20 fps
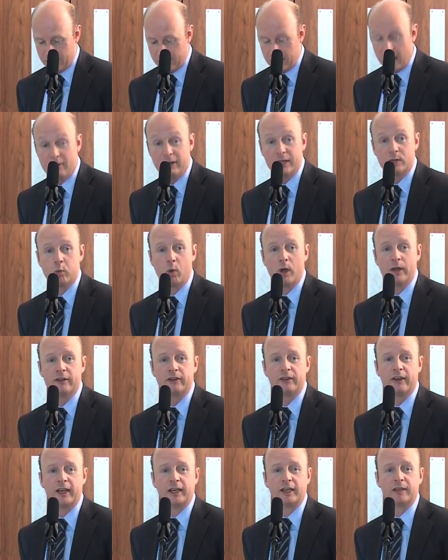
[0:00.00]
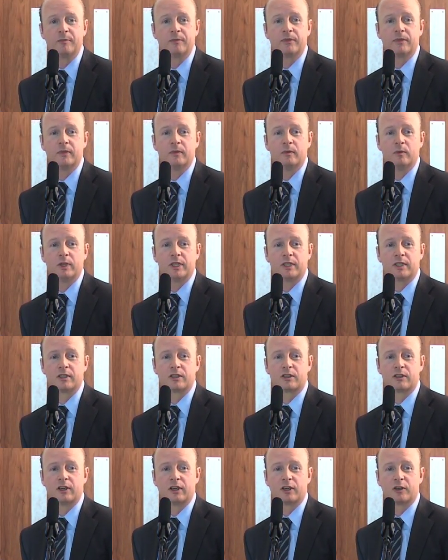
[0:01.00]
There is one thing which has
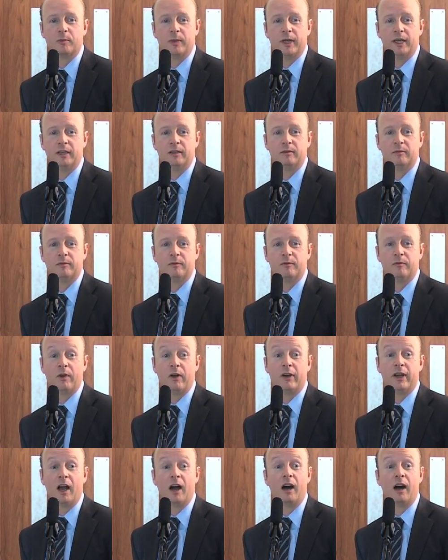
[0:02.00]
struck me very